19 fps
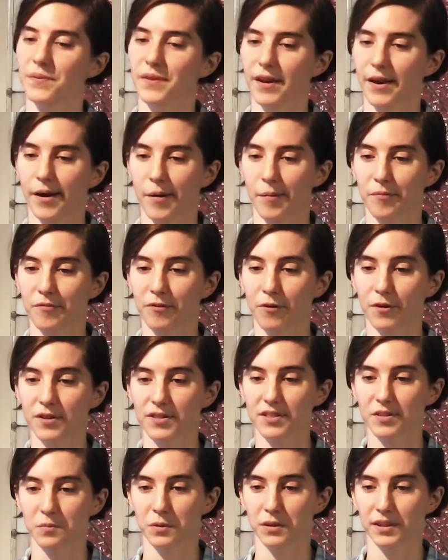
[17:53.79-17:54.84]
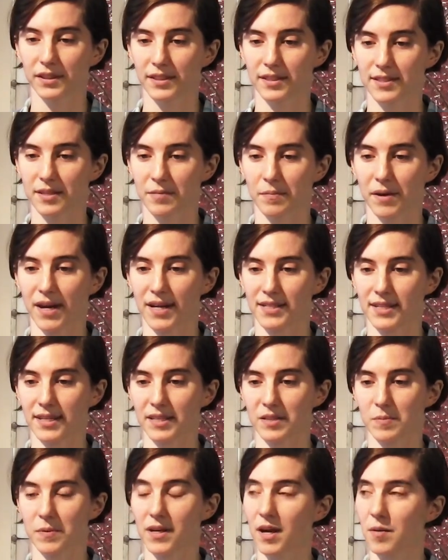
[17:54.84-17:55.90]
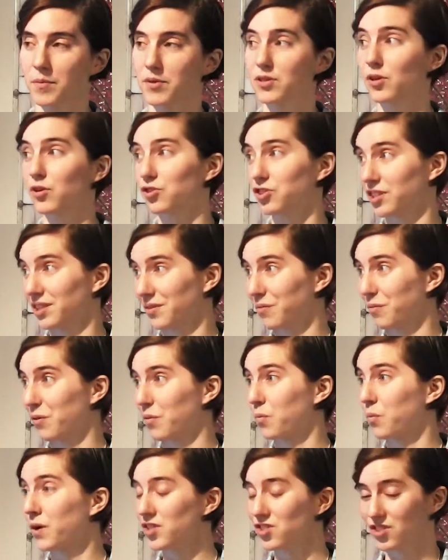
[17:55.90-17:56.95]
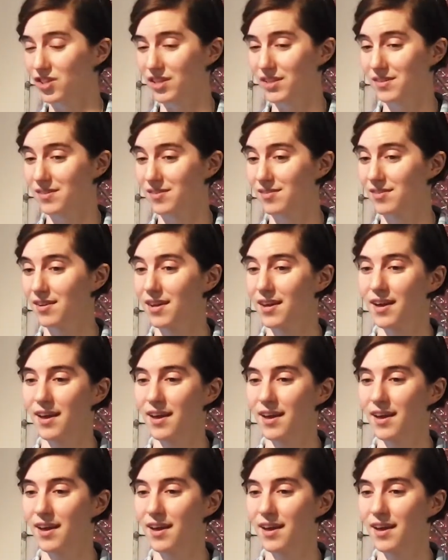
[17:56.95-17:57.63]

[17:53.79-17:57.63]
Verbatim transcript: Um, forests and woodlands in paintings become associated with witches